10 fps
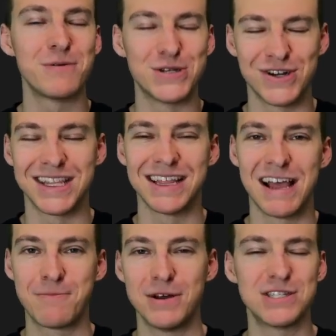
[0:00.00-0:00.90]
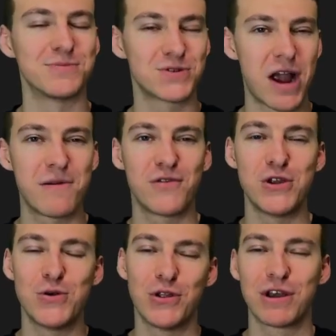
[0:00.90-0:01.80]
Be sure to hit that like button, subscribe if you're
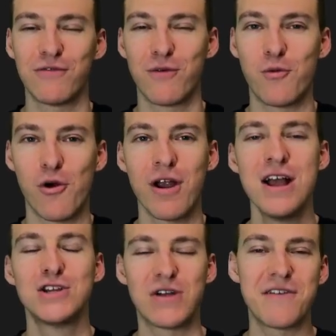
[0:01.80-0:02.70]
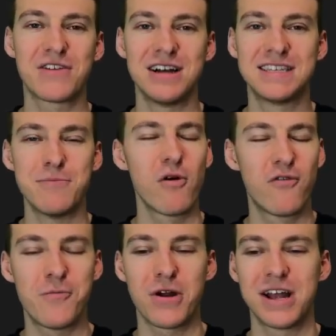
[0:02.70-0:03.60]
new and looking for more draft content, more
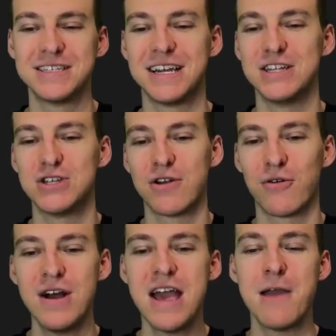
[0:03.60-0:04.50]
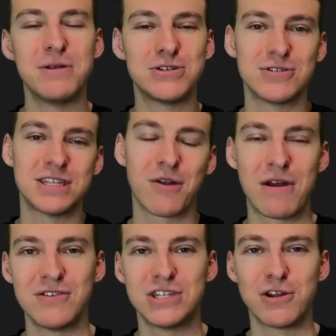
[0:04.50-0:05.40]
football content in general, and be sure to stick
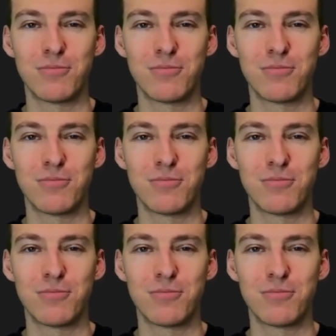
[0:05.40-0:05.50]
around the channel.